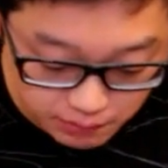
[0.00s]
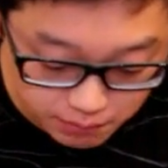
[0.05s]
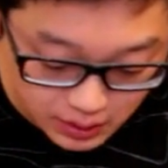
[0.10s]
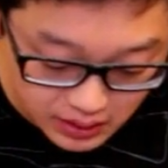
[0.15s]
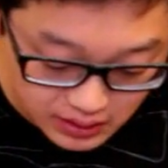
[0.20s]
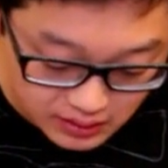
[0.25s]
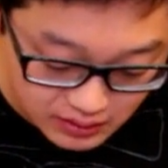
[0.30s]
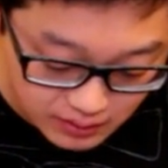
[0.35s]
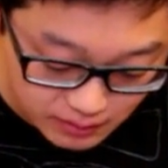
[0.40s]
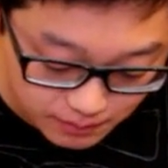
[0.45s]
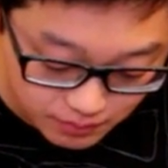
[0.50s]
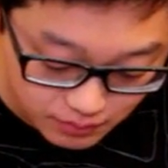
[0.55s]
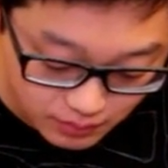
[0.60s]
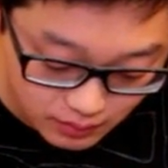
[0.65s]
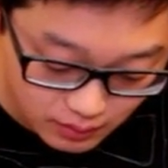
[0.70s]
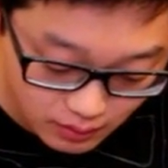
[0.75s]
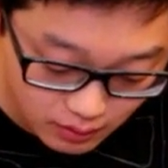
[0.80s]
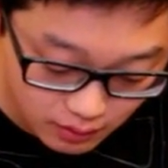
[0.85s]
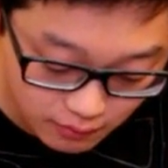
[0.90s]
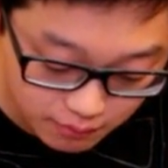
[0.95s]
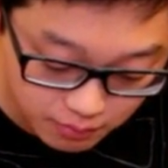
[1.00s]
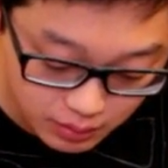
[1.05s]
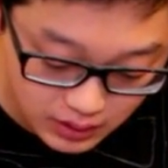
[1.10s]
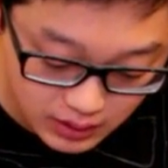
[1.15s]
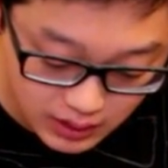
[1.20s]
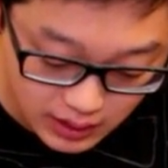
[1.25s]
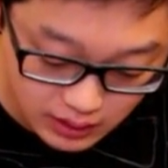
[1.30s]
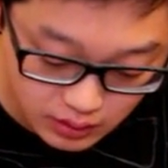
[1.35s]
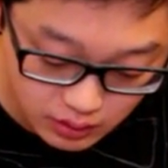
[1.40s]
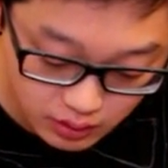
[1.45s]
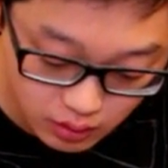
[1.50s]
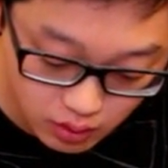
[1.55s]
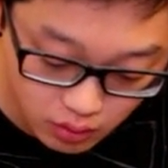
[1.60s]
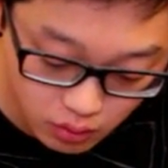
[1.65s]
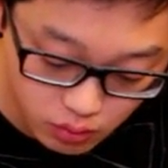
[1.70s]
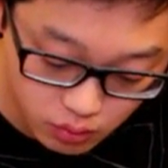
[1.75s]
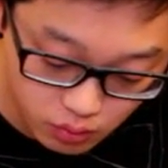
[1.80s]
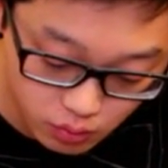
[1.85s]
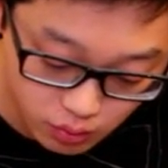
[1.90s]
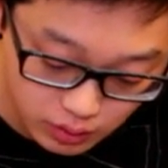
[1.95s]
piece of potato.
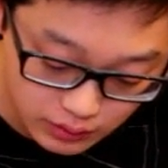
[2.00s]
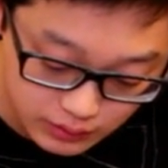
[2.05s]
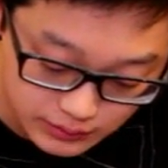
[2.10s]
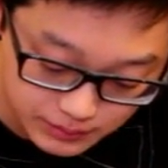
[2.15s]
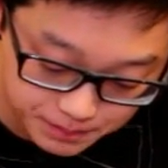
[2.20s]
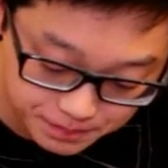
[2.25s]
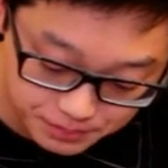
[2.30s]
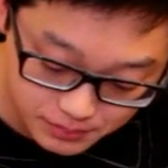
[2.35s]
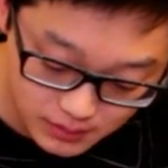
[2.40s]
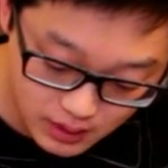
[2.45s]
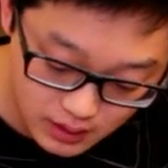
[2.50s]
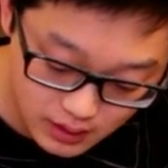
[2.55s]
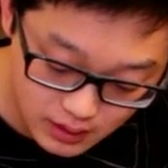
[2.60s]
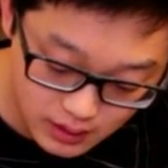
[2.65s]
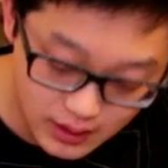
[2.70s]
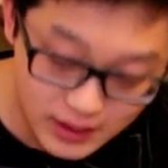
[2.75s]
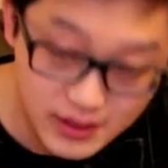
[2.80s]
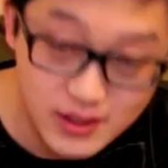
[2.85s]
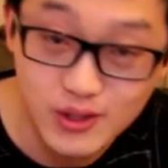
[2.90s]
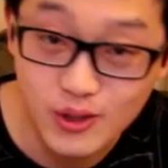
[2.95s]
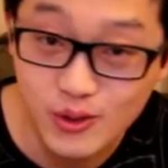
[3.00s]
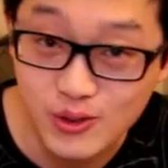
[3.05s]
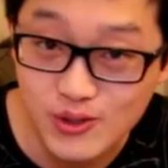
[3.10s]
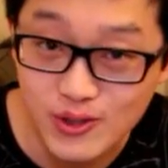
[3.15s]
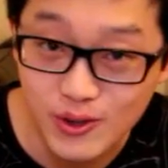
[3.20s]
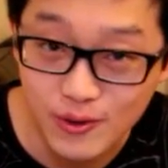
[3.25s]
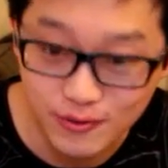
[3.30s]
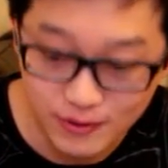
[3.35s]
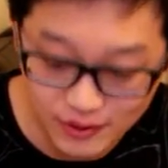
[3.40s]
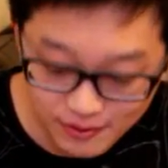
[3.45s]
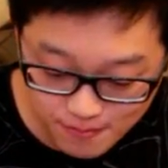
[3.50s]
Oh, it's so soft.